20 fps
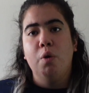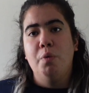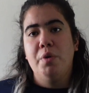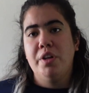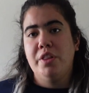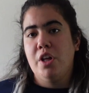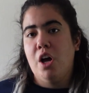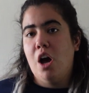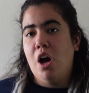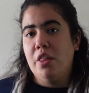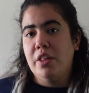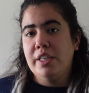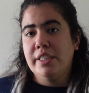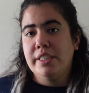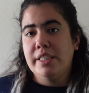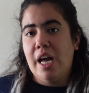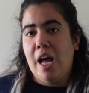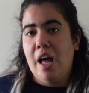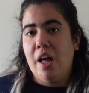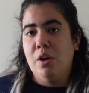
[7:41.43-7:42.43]
With other
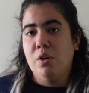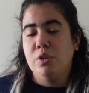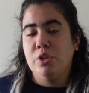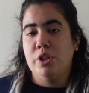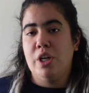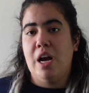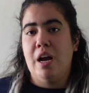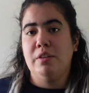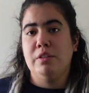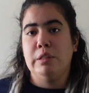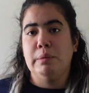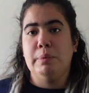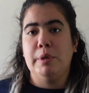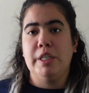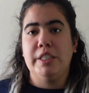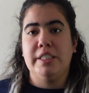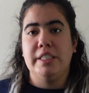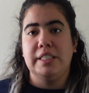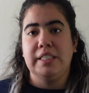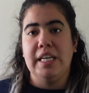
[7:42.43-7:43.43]
tiles, you have to
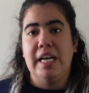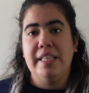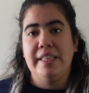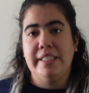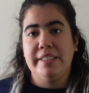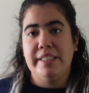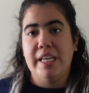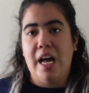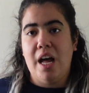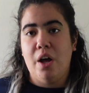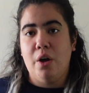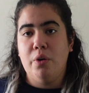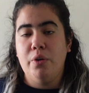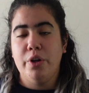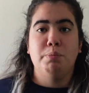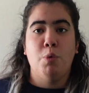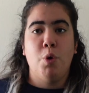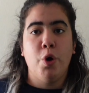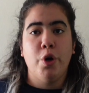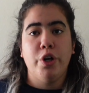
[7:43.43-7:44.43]
purchase the tile,
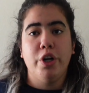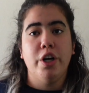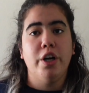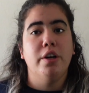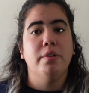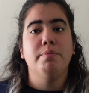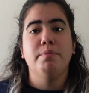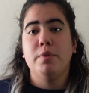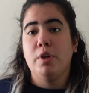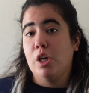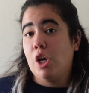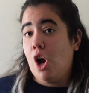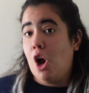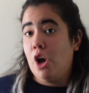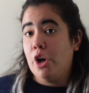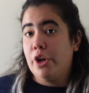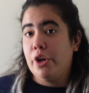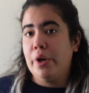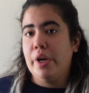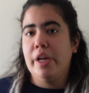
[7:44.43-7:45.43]
mortar,
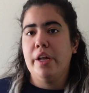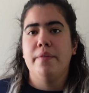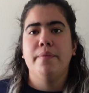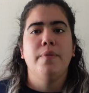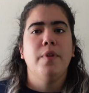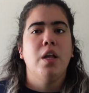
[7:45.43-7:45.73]
concrete,